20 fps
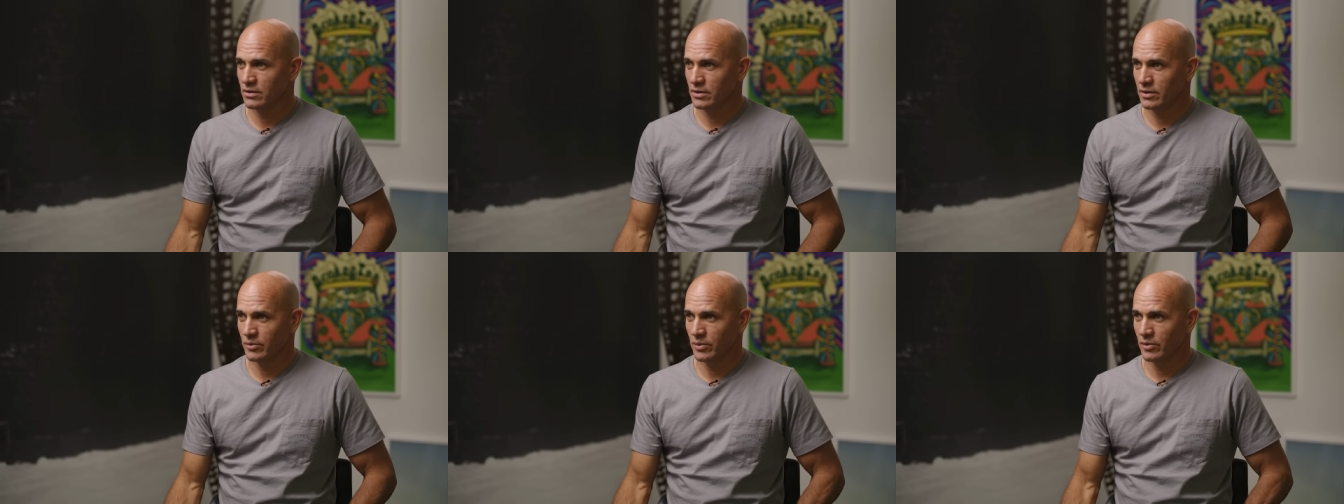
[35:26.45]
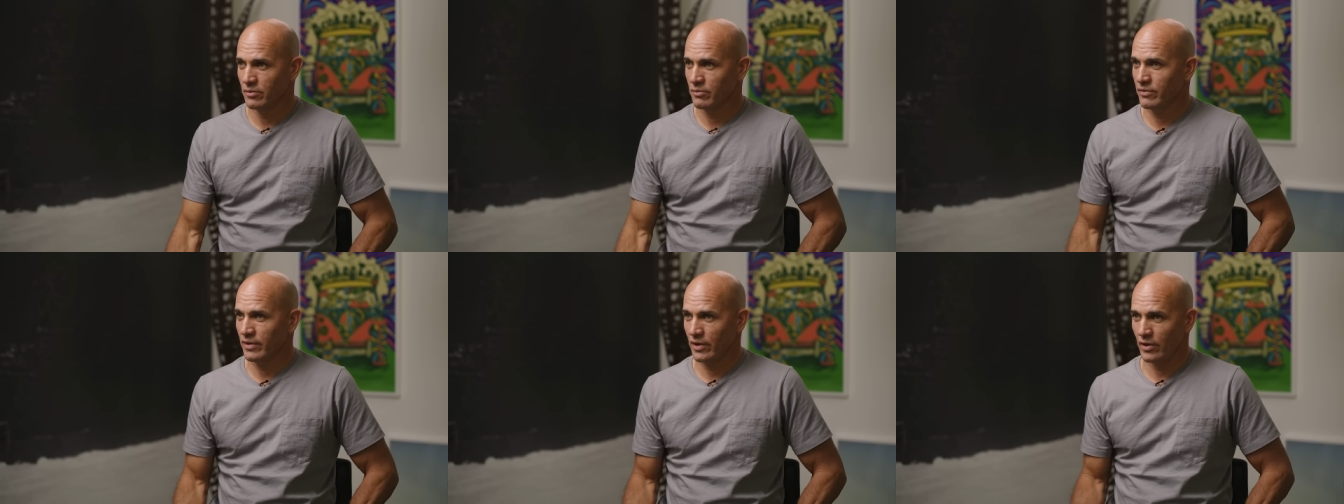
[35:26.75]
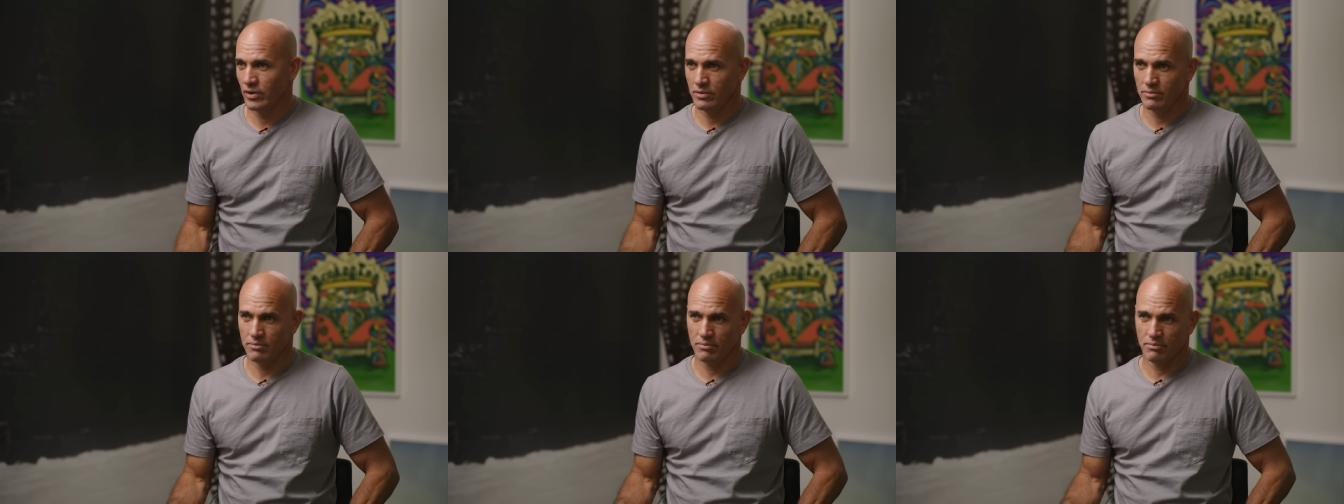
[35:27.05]
Like we were
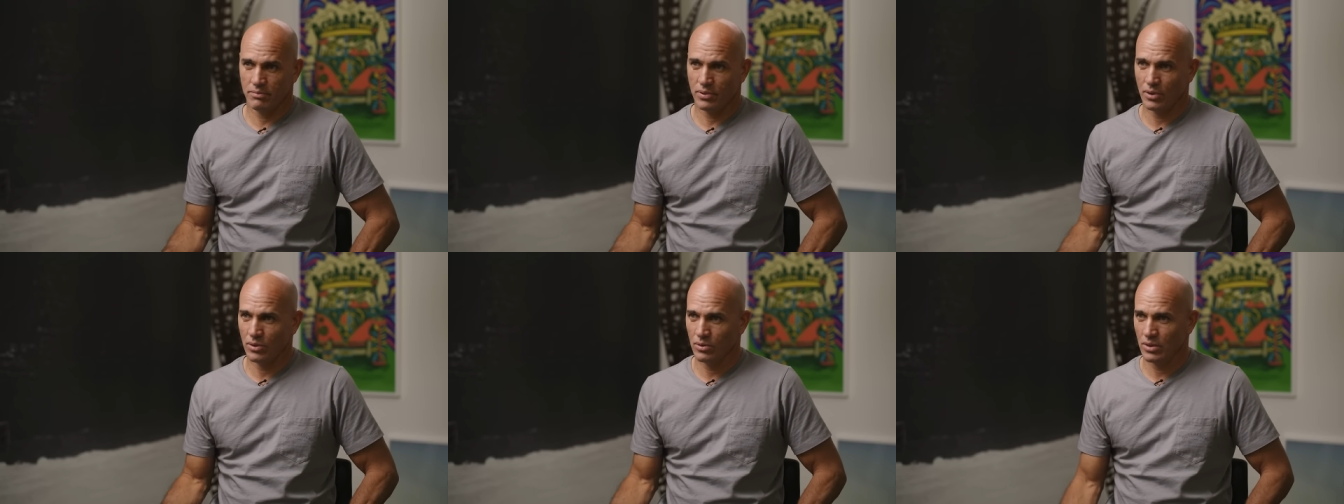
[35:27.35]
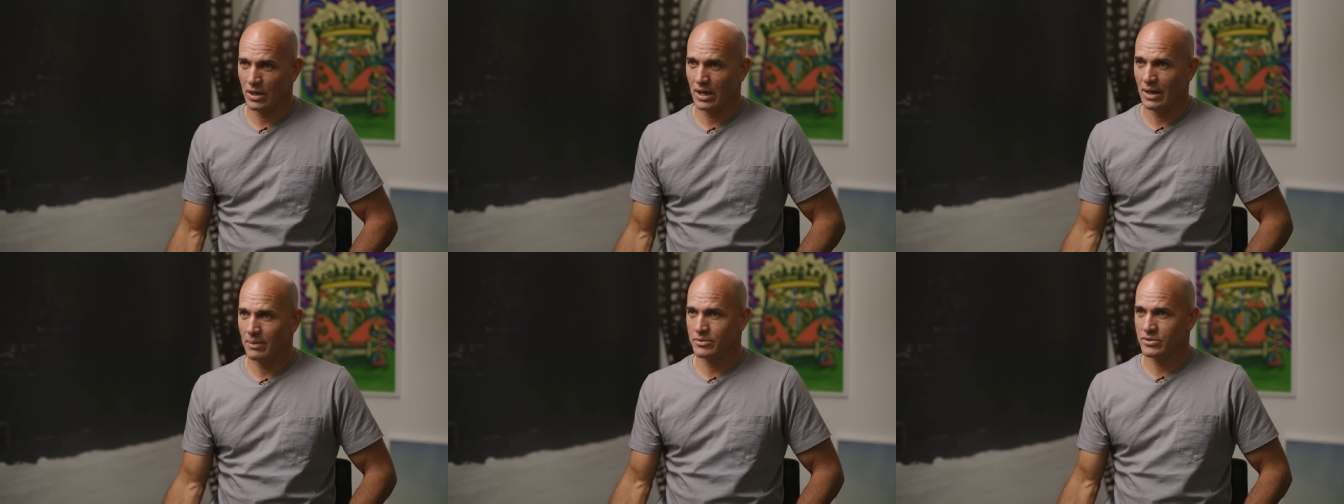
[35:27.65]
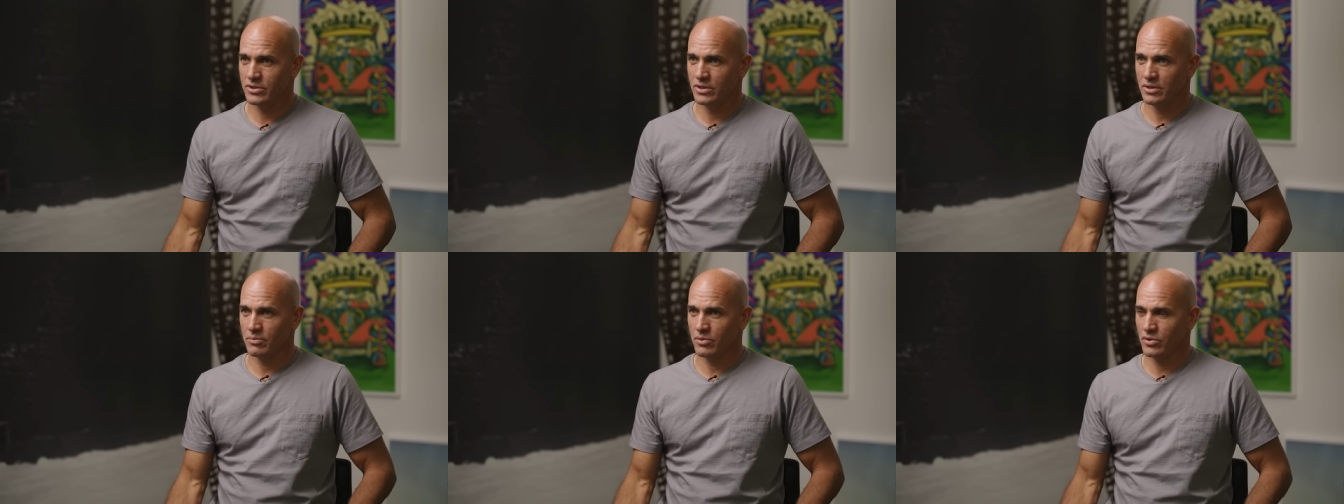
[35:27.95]
very polar
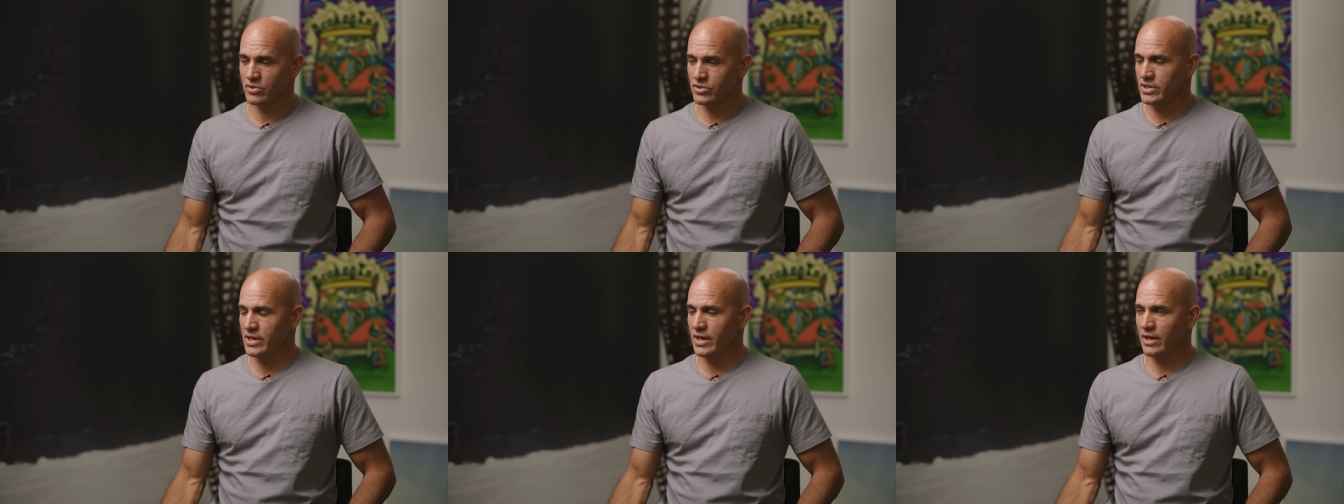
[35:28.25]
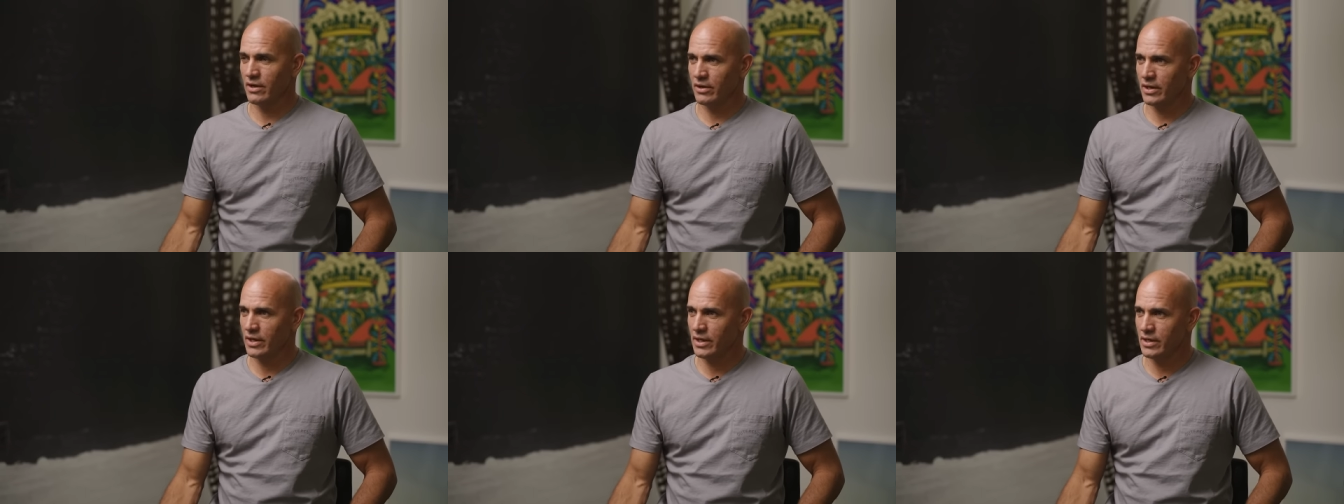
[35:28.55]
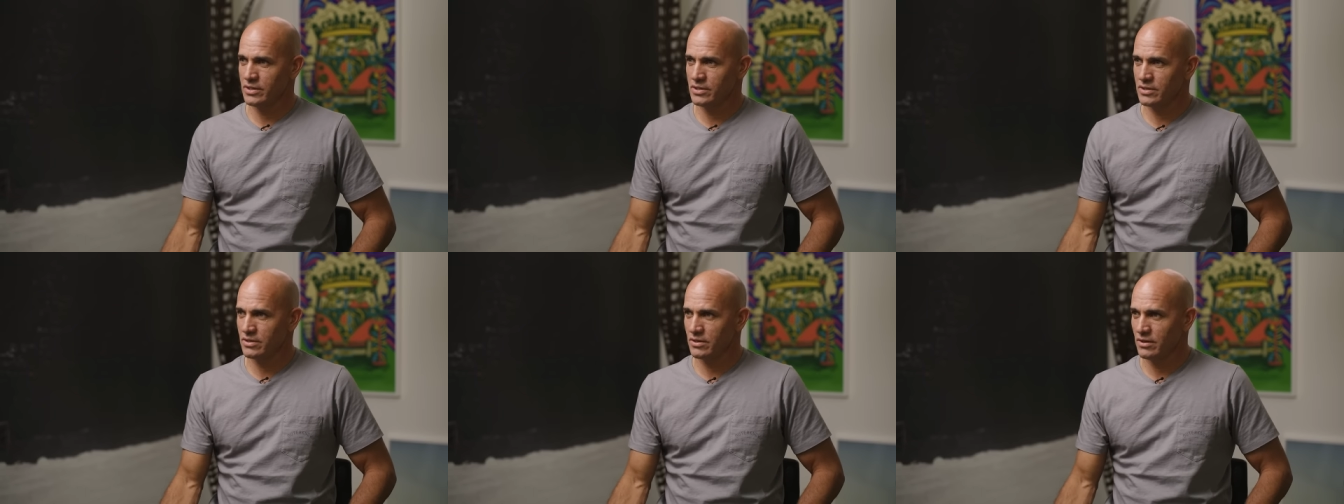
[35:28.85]
opposite
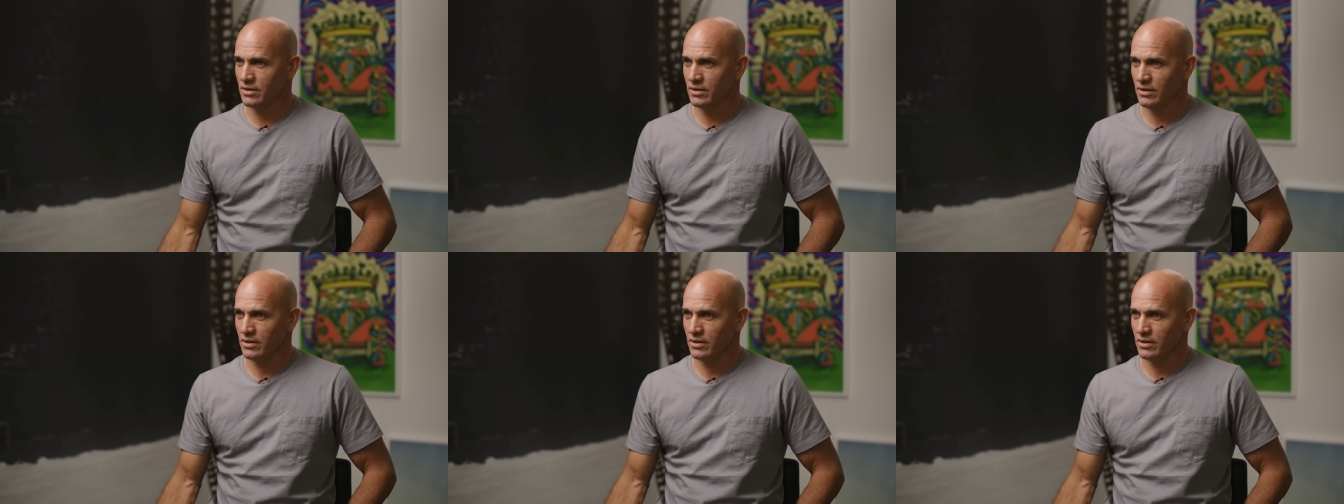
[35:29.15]
personalities.